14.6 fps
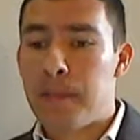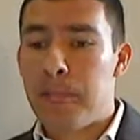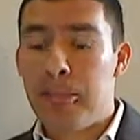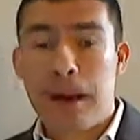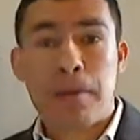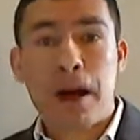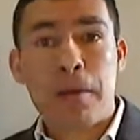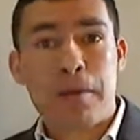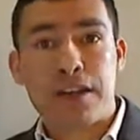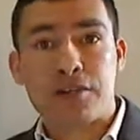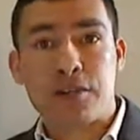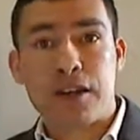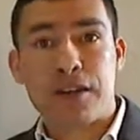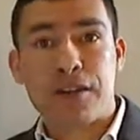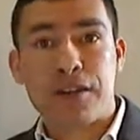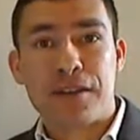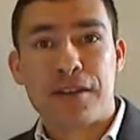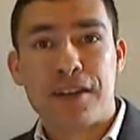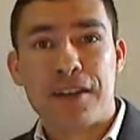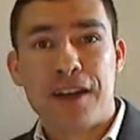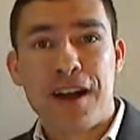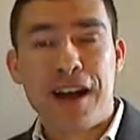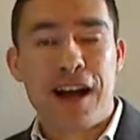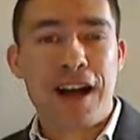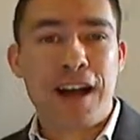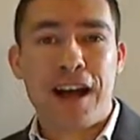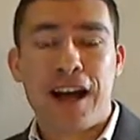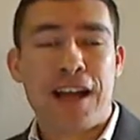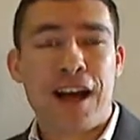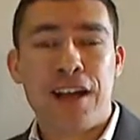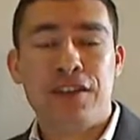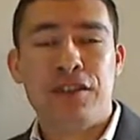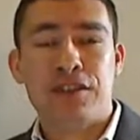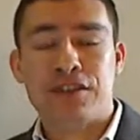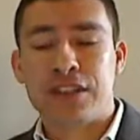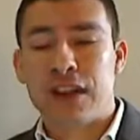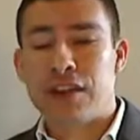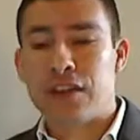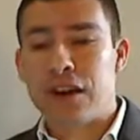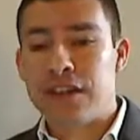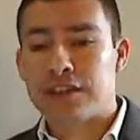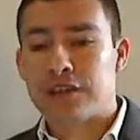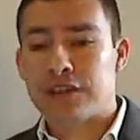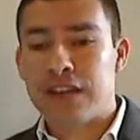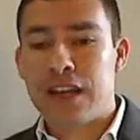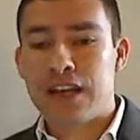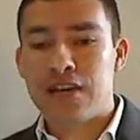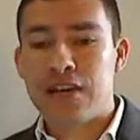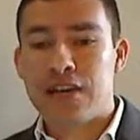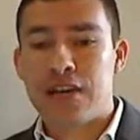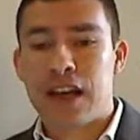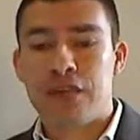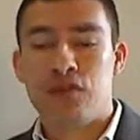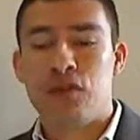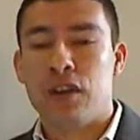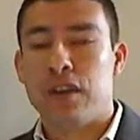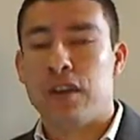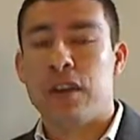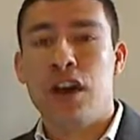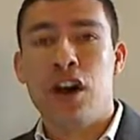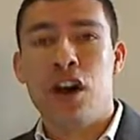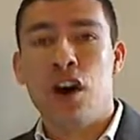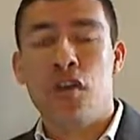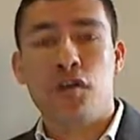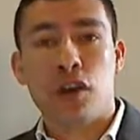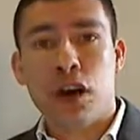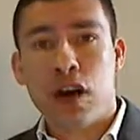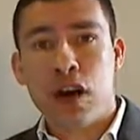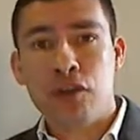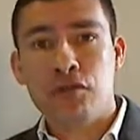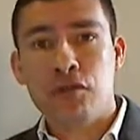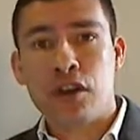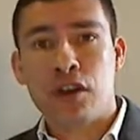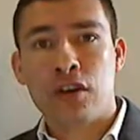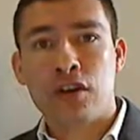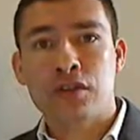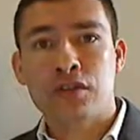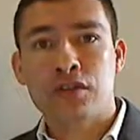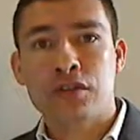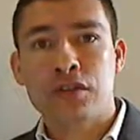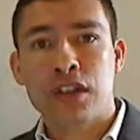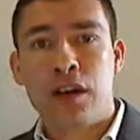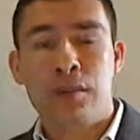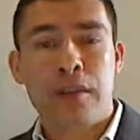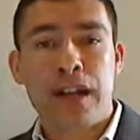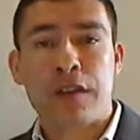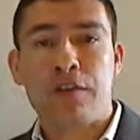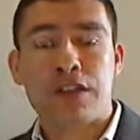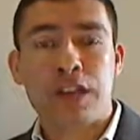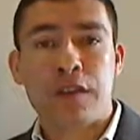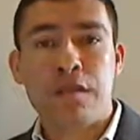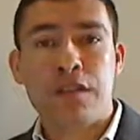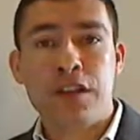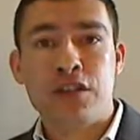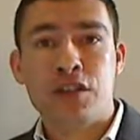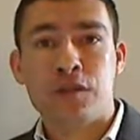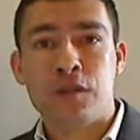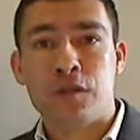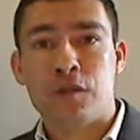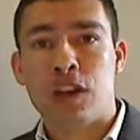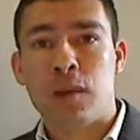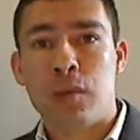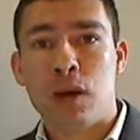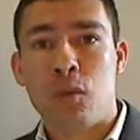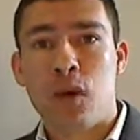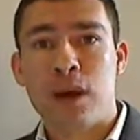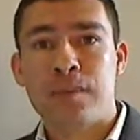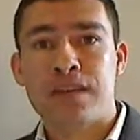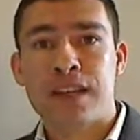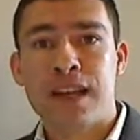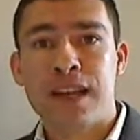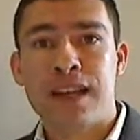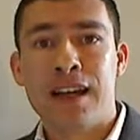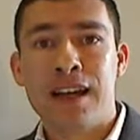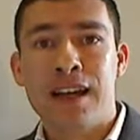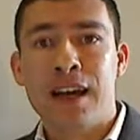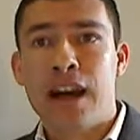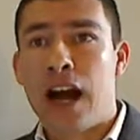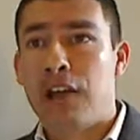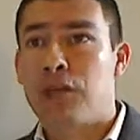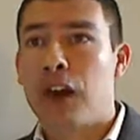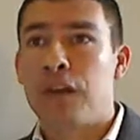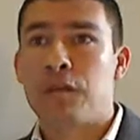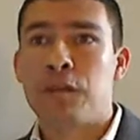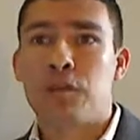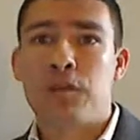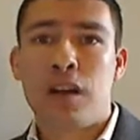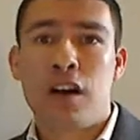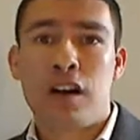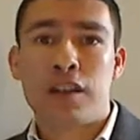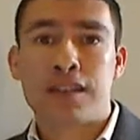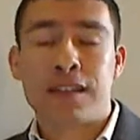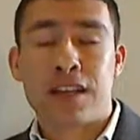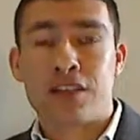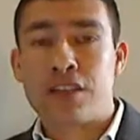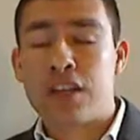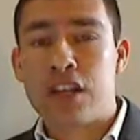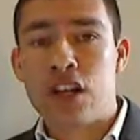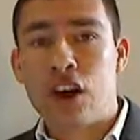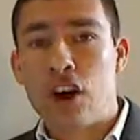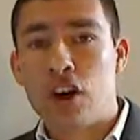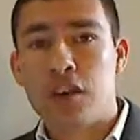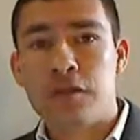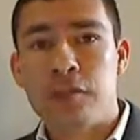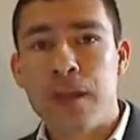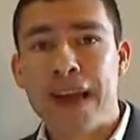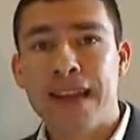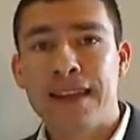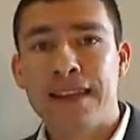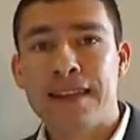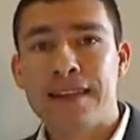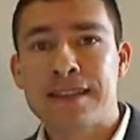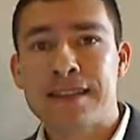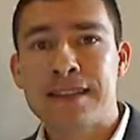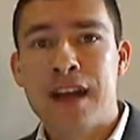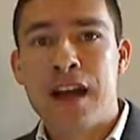menswear. I do style consultations. I've written over 100 articles, many of which I feature for free on my website. I write for blogs such as The Art of Manliness.